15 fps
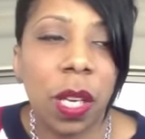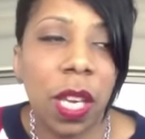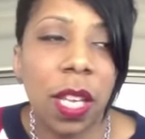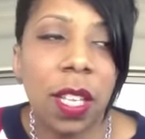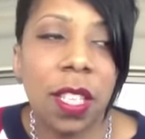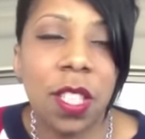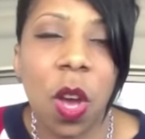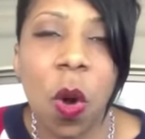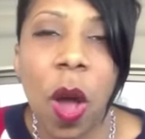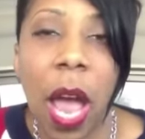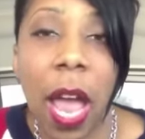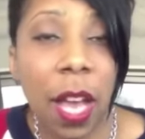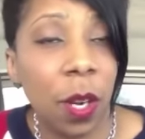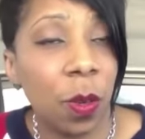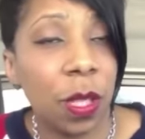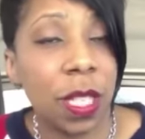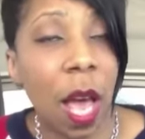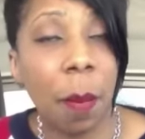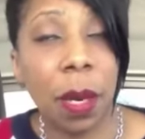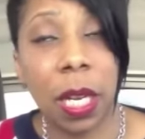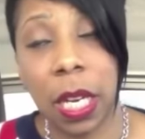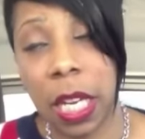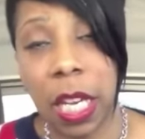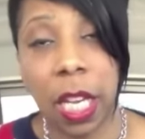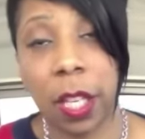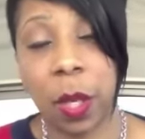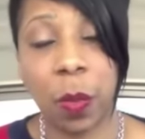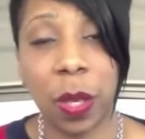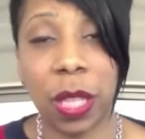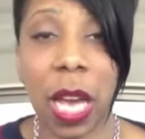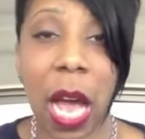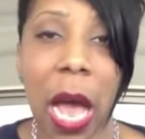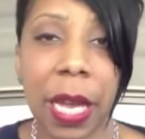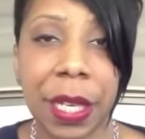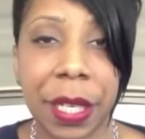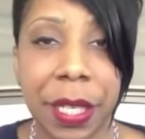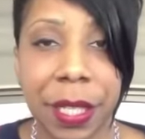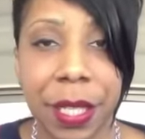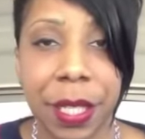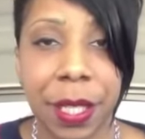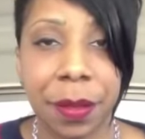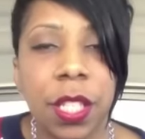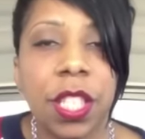Kenya's whole angle is, I'm going to kill her with kindness.